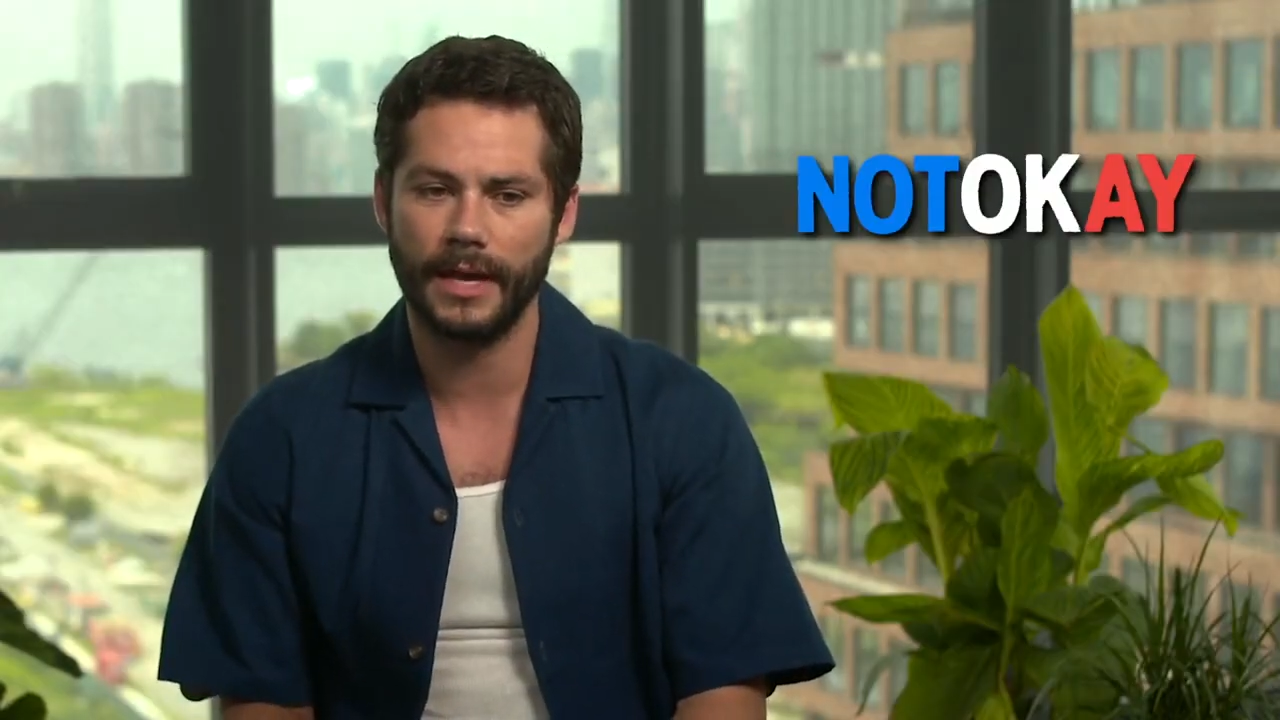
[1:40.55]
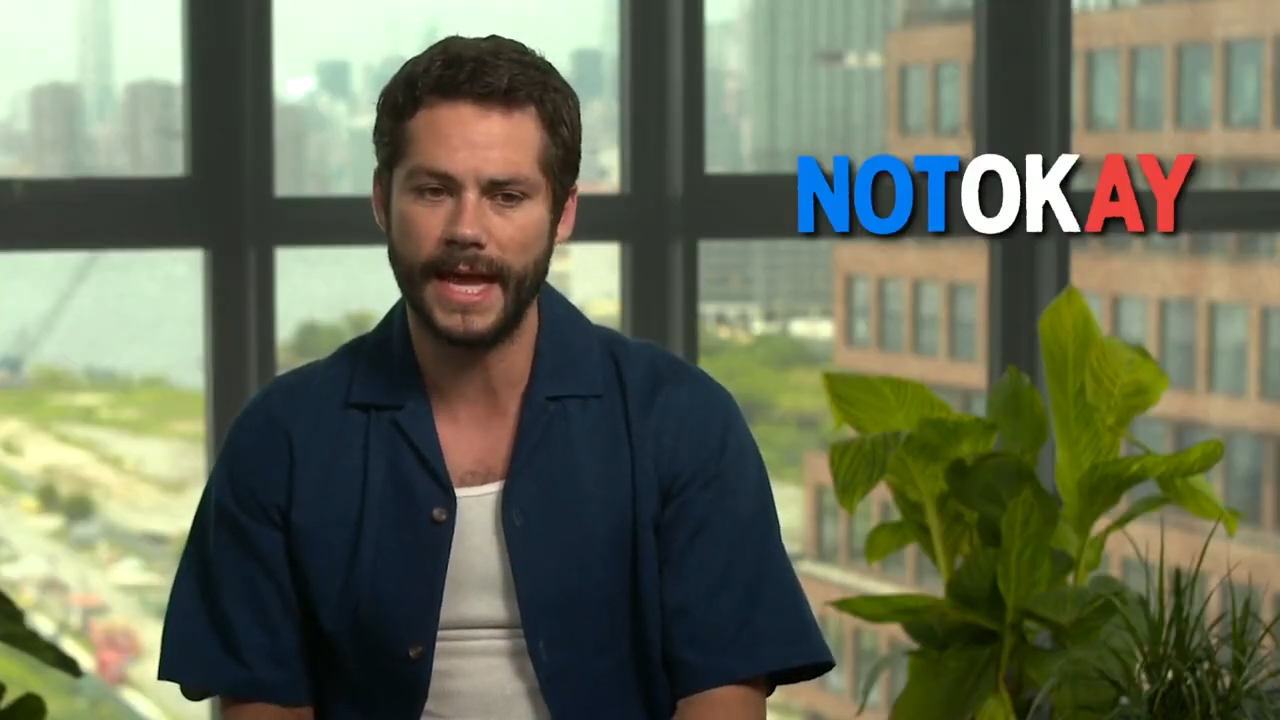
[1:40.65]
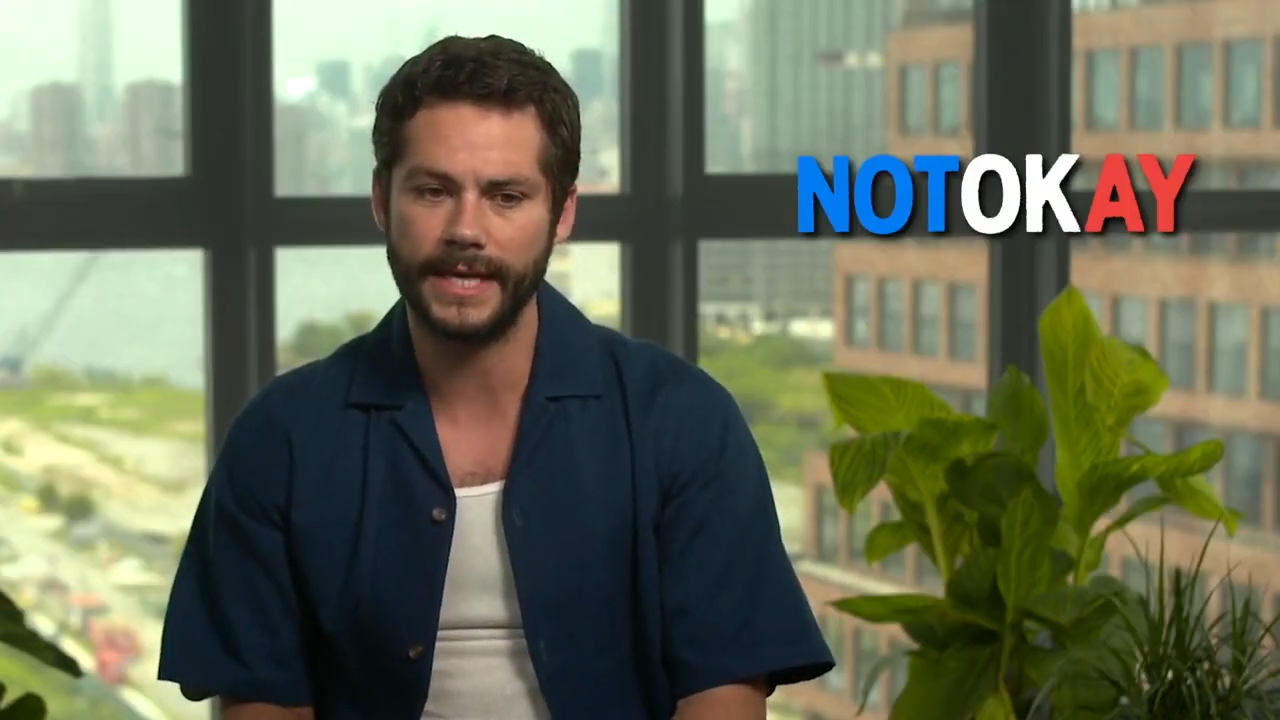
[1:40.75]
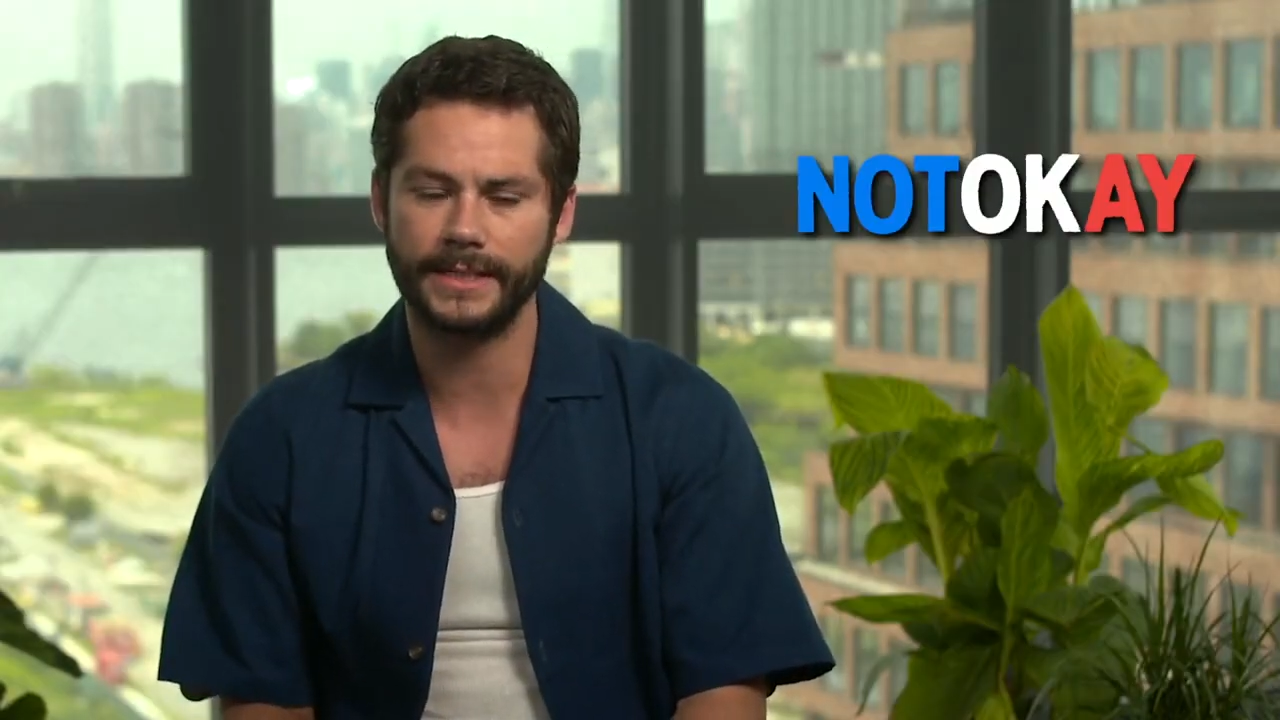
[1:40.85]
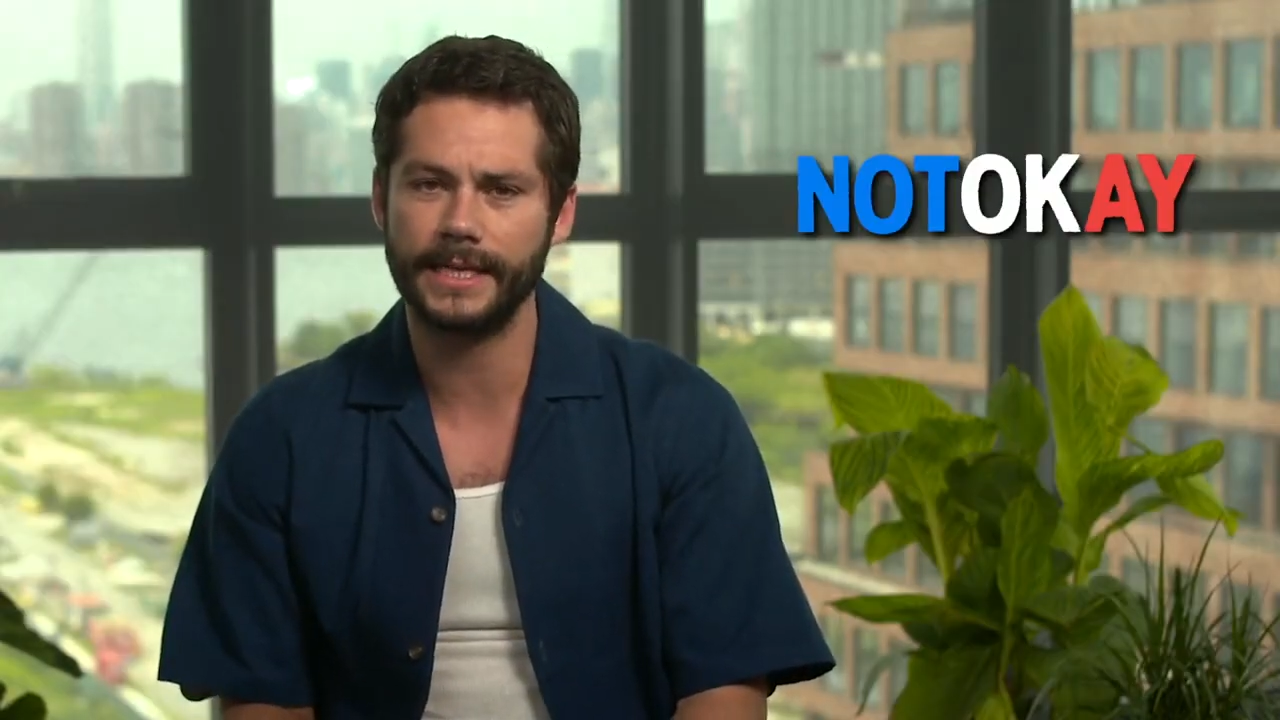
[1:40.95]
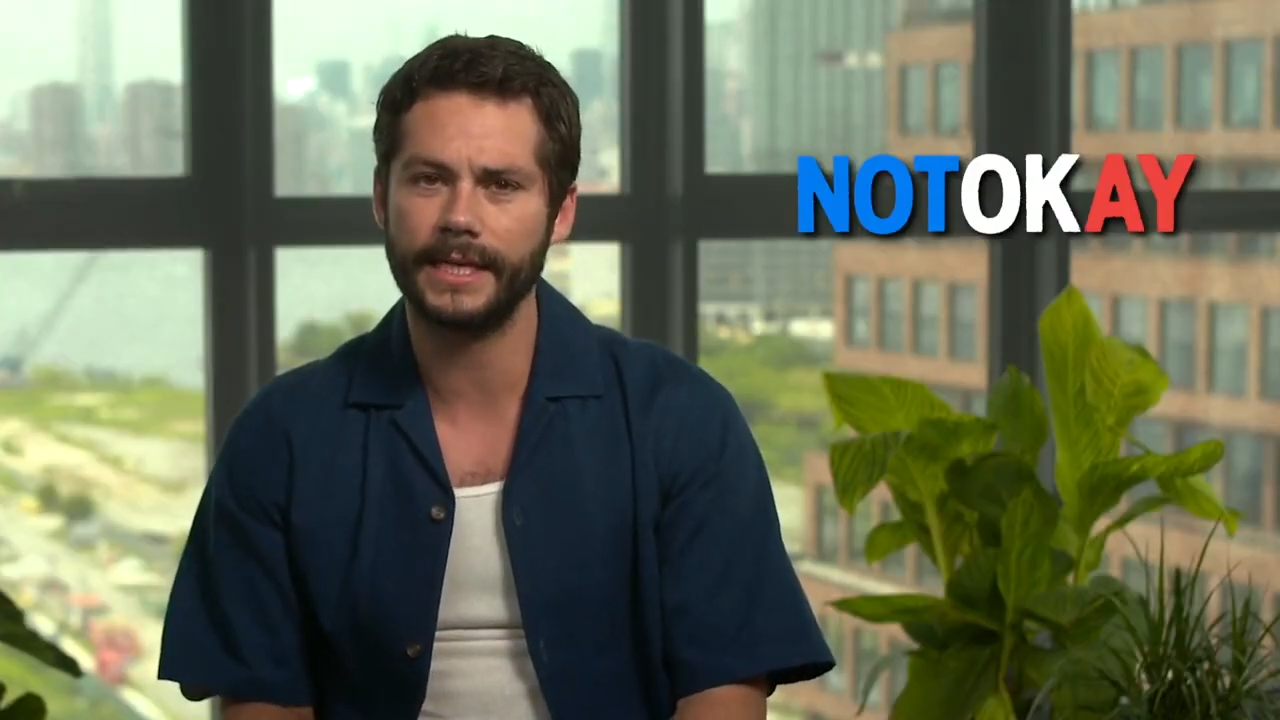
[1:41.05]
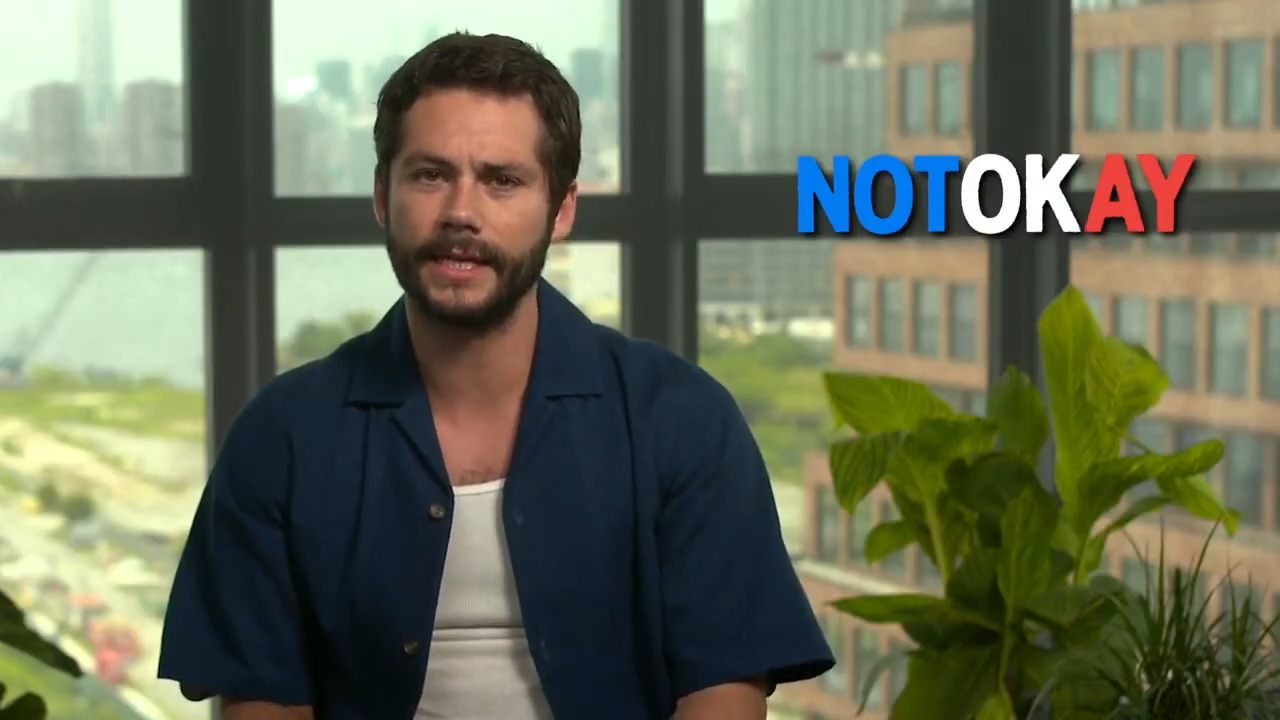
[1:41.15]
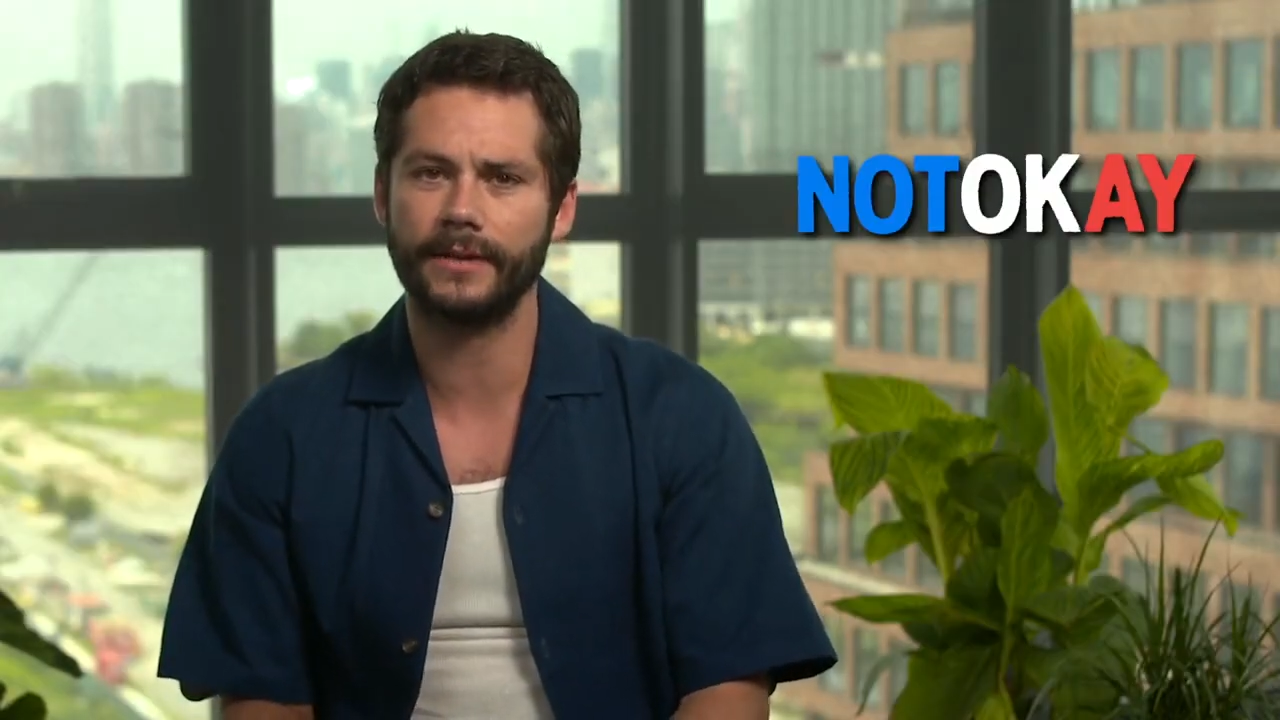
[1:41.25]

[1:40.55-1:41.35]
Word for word: 18